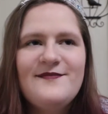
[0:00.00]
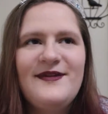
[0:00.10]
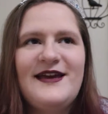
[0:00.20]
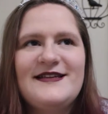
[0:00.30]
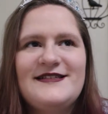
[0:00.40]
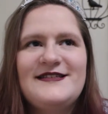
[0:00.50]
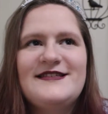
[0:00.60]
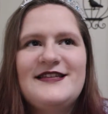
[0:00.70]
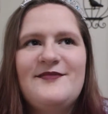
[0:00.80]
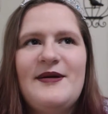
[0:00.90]
because it
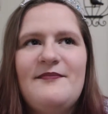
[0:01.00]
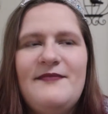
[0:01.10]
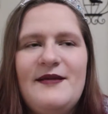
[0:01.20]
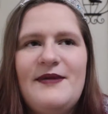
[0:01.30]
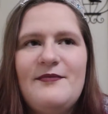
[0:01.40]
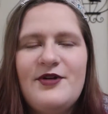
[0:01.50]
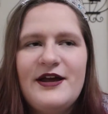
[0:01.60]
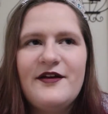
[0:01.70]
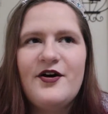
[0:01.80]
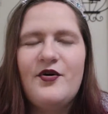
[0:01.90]
still made my
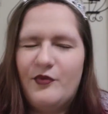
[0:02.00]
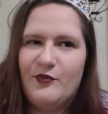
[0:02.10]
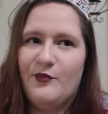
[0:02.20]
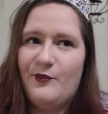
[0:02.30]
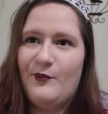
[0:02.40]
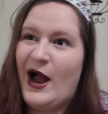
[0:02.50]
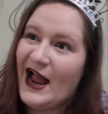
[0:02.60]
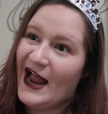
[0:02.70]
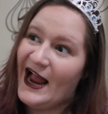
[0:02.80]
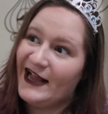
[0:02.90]
brain go,
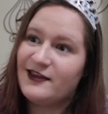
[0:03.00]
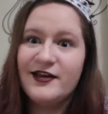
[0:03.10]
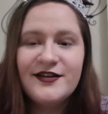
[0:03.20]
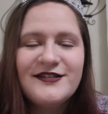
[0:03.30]
what?